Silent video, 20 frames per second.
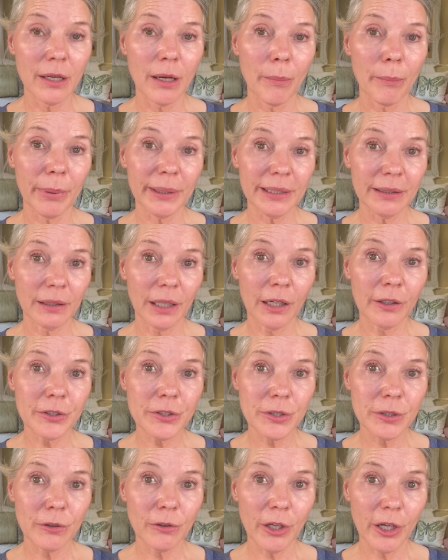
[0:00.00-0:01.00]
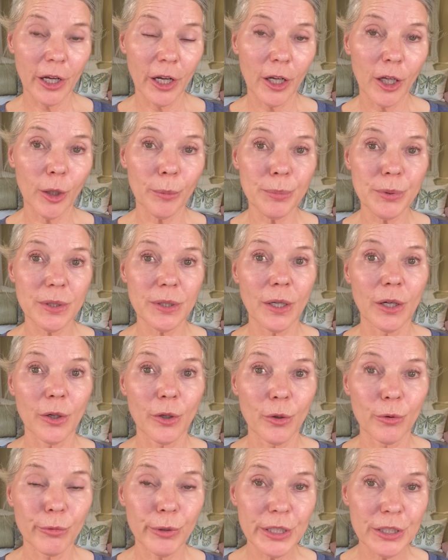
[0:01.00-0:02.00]
but it also helps
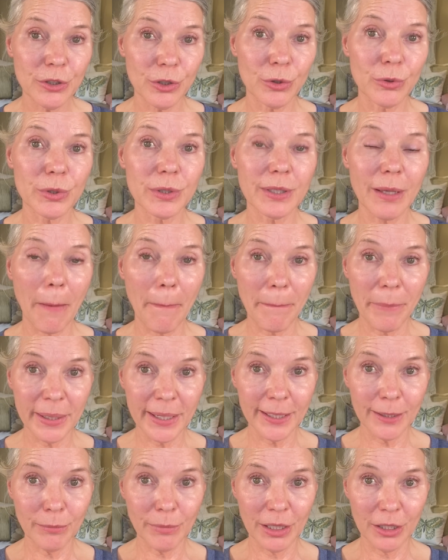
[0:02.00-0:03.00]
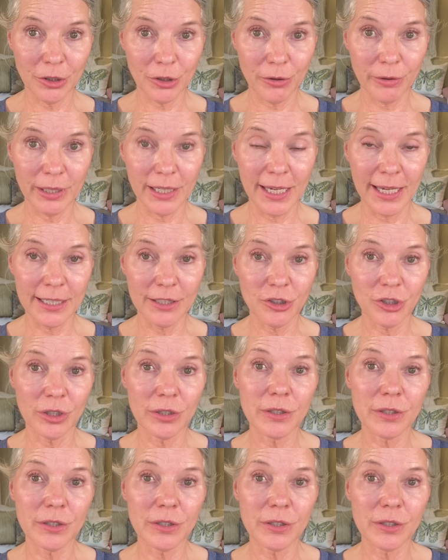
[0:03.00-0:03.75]
reduce pigment creation,